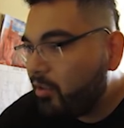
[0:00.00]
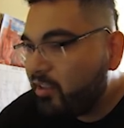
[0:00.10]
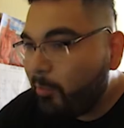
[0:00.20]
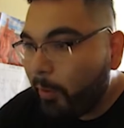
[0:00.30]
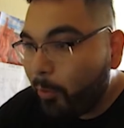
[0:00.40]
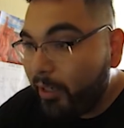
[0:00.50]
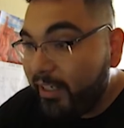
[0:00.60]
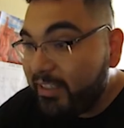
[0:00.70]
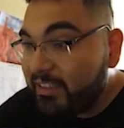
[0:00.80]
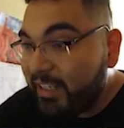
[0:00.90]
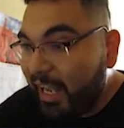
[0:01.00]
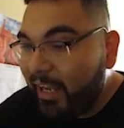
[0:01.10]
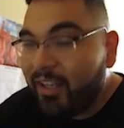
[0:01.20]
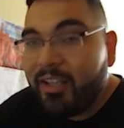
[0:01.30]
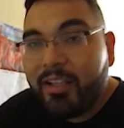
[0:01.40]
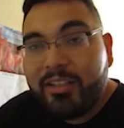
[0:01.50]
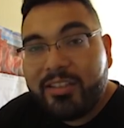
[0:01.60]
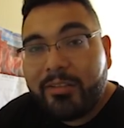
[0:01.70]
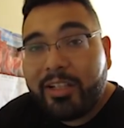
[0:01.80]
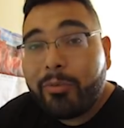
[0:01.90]
See, but where is it at?
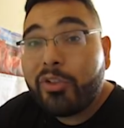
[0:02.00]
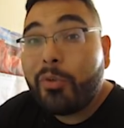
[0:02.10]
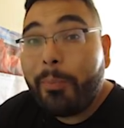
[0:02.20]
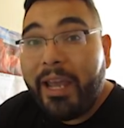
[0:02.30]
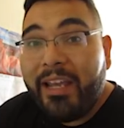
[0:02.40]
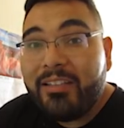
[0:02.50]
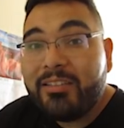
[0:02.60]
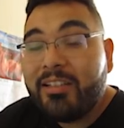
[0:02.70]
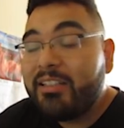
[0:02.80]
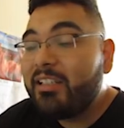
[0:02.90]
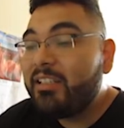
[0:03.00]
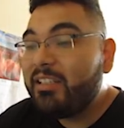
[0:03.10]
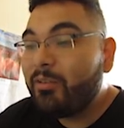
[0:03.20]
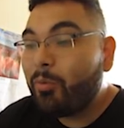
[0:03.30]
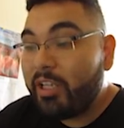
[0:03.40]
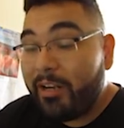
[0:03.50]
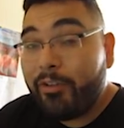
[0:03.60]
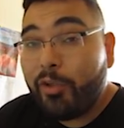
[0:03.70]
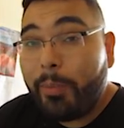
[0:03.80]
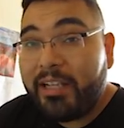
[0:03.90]
Sometimes when you paste, whatever
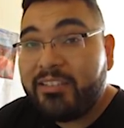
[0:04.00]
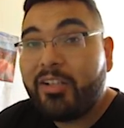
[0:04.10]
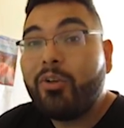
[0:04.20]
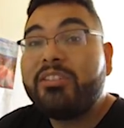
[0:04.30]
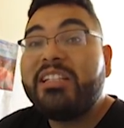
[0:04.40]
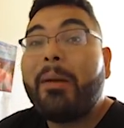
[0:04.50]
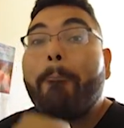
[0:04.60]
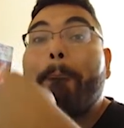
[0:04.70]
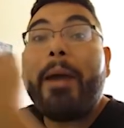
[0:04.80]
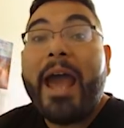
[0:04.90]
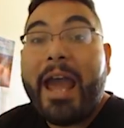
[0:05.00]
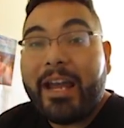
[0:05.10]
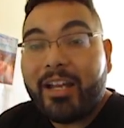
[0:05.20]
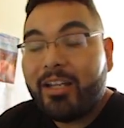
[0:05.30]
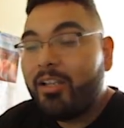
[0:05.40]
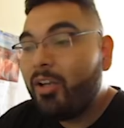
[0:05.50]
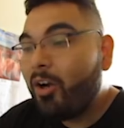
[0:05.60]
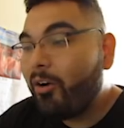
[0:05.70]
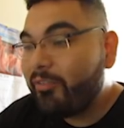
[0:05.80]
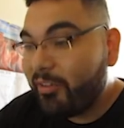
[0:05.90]
you paste, it goes in the back
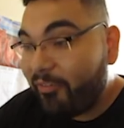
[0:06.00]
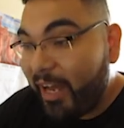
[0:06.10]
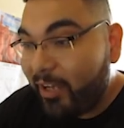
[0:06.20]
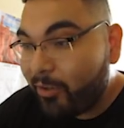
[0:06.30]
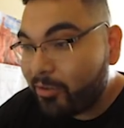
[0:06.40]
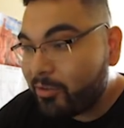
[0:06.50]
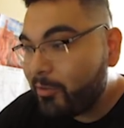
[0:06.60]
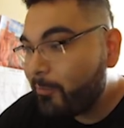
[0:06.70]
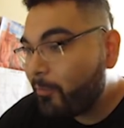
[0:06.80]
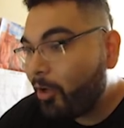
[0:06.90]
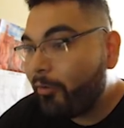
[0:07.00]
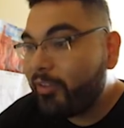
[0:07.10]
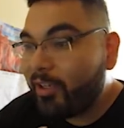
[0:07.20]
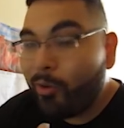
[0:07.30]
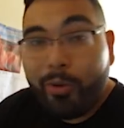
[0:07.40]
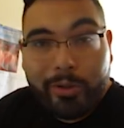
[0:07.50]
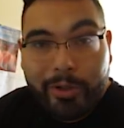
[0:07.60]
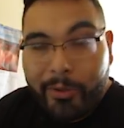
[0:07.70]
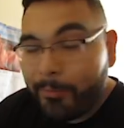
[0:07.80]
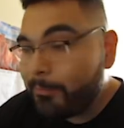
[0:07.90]
of the files, of the
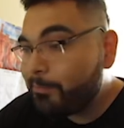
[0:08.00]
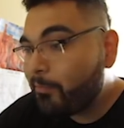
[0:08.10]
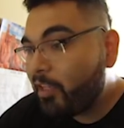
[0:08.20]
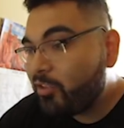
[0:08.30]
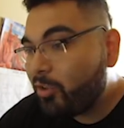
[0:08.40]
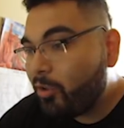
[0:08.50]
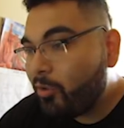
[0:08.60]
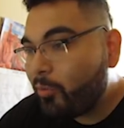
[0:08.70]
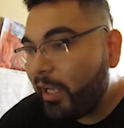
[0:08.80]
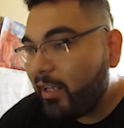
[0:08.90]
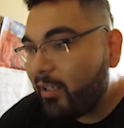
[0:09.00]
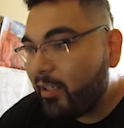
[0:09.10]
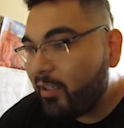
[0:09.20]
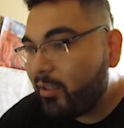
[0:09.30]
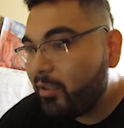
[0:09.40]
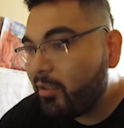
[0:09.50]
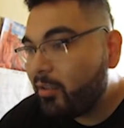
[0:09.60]
order. So right click,